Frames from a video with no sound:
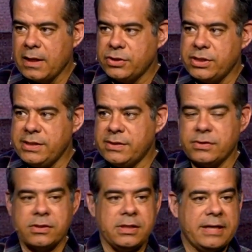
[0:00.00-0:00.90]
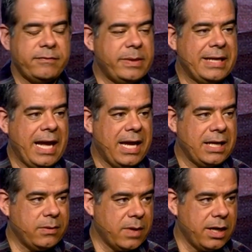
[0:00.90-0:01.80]
Jesus could have been
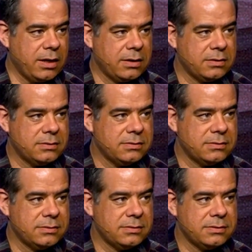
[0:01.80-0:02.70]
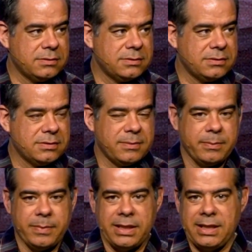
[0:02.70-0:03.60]
anywhere,
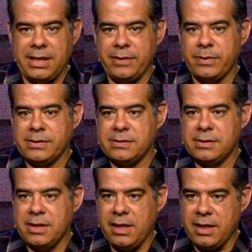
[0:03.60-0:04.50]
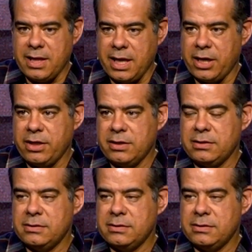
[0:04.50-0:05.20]
but he was there